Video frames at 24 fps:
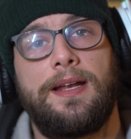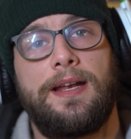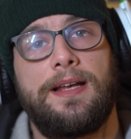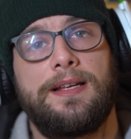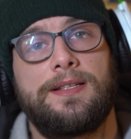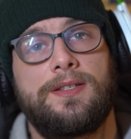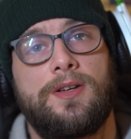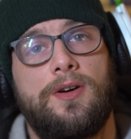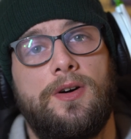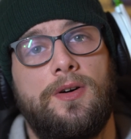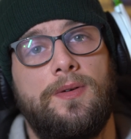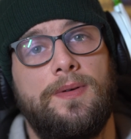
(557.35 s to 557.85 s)
And
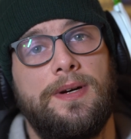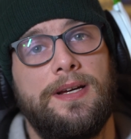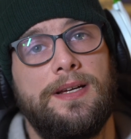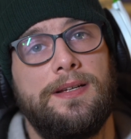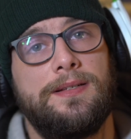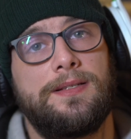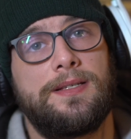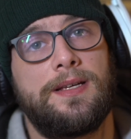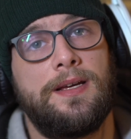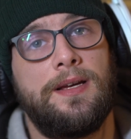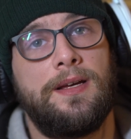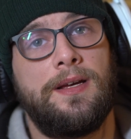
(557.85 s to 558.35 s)
as
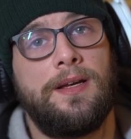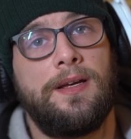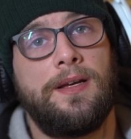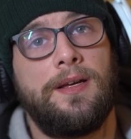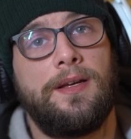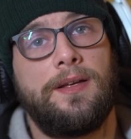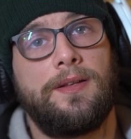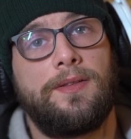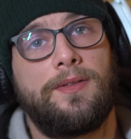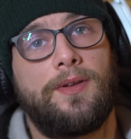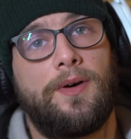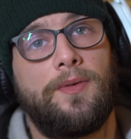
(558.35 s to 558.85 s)
always,
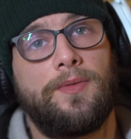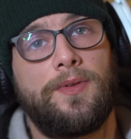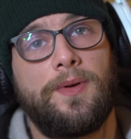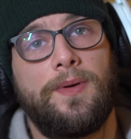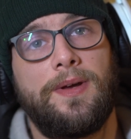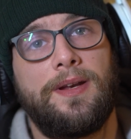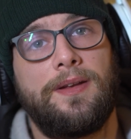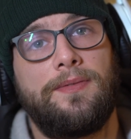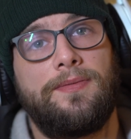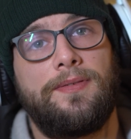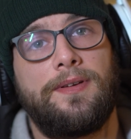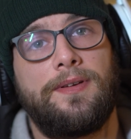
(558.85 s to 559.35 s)
don't do
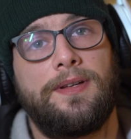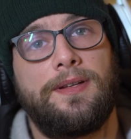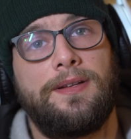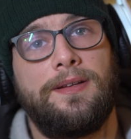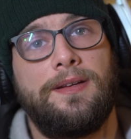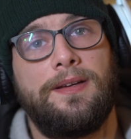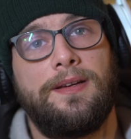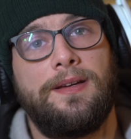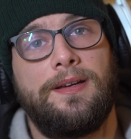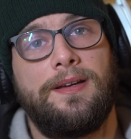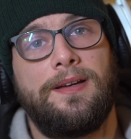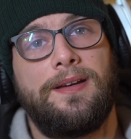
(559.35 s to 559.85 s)
anything
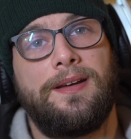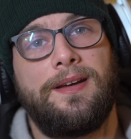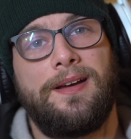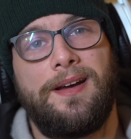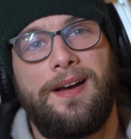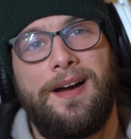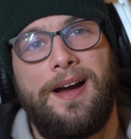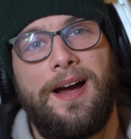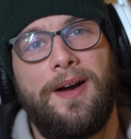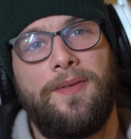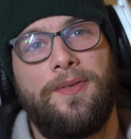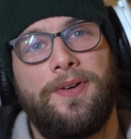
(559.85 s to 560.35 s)

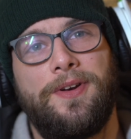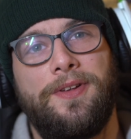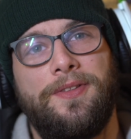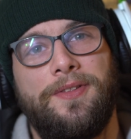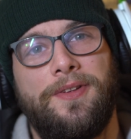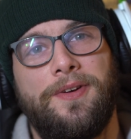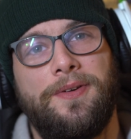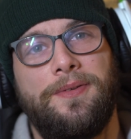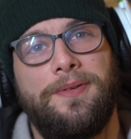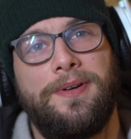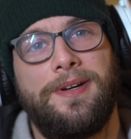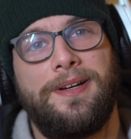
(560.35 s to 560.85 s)
I wouldn't
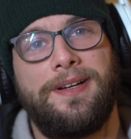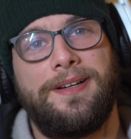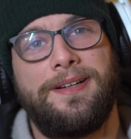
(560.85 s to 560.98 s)
do.